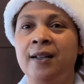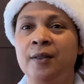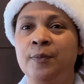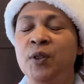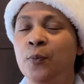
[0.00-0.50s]

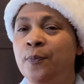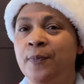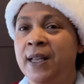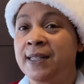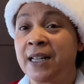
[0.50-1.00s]
So
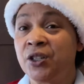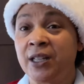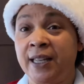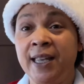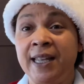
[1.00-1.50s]

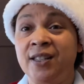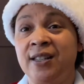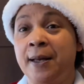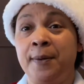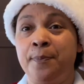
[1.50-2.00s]
essentially it's
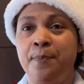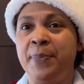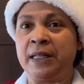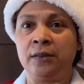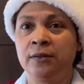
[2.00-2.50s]
a
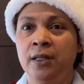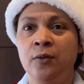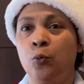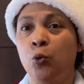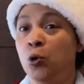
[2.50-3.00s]

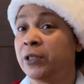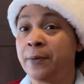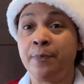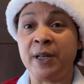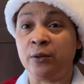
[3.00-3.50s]
roll and
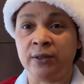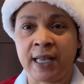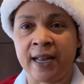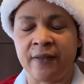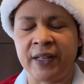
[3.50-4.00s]
build
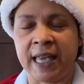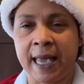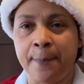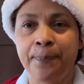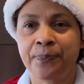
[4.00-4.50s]
kind of a
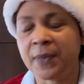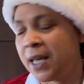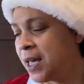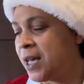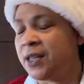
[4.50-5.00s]
game.
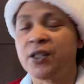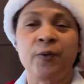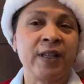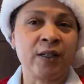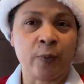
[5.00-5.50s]
So
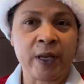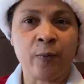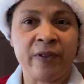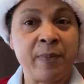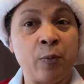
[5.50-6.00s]
this week
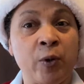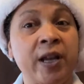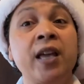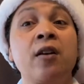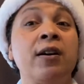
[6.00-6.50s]
we've been
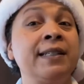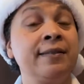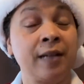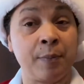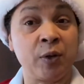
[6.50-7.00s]
working on
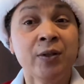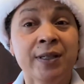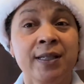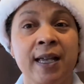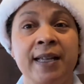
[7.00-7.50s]

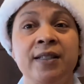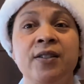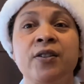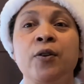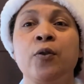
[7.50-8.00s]
doubles, and
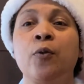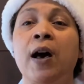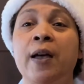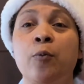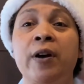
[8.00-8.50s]
so
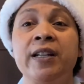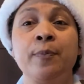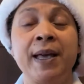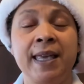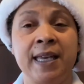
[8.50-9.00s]
I wanted
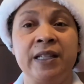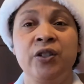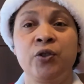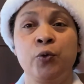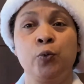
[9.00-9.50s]
my kids
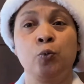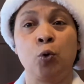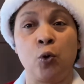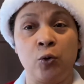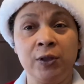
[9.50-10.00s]
to
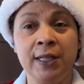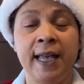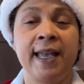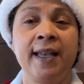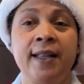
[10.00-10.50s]
roll
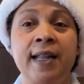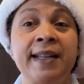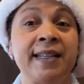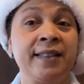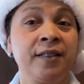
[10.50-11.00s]
and
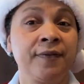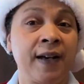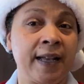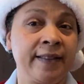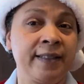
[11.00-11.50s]

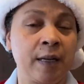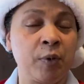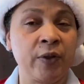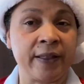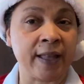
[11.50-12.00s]
identify the double
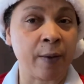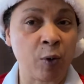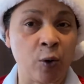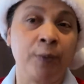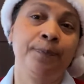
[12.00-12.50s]
that they
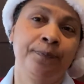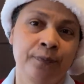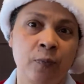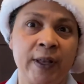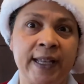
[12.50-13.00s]
roll
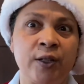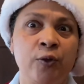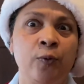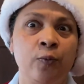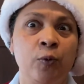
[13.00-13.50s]
when they
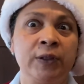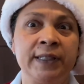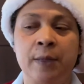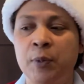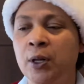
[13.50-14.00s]
do roll a
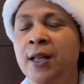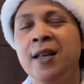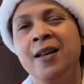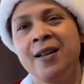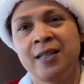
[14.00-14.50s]
double.
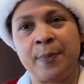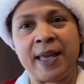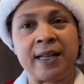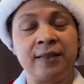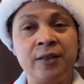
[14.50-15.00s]
To make
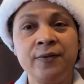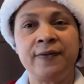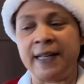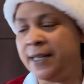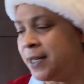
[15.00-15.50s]
it a little fun,